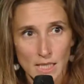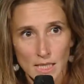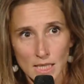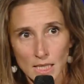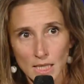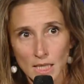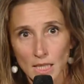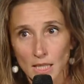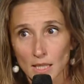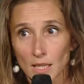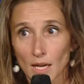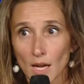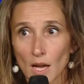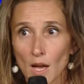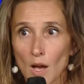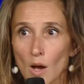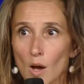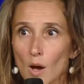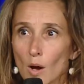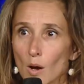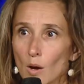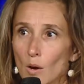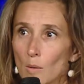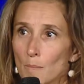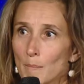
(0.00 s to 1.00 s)
and I will give
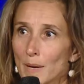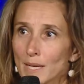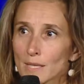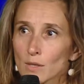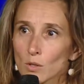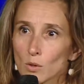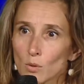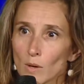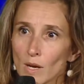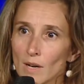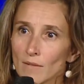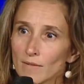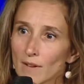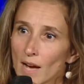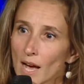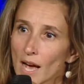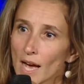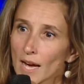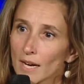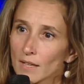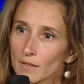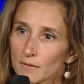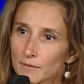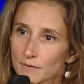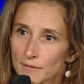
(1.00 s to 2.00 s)
up on the
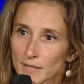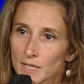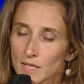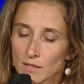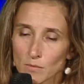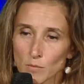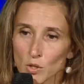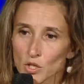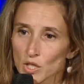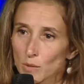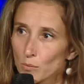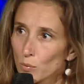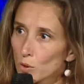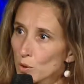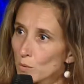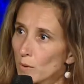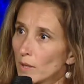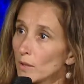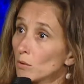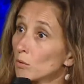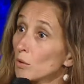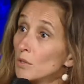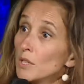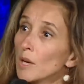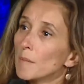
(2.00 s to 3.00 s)
efficiency of a marketing
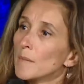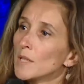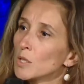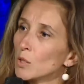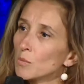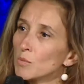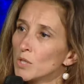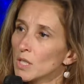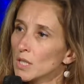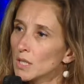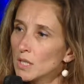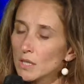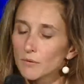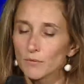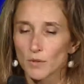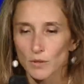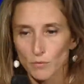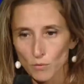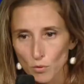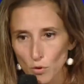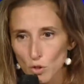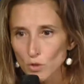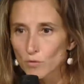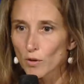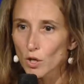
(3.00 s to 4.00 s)
campaign
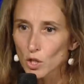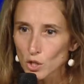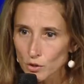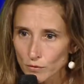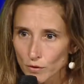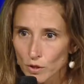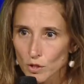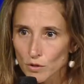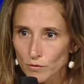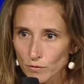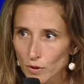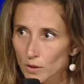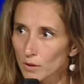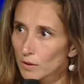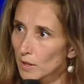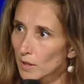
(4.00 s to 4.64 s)
because I need to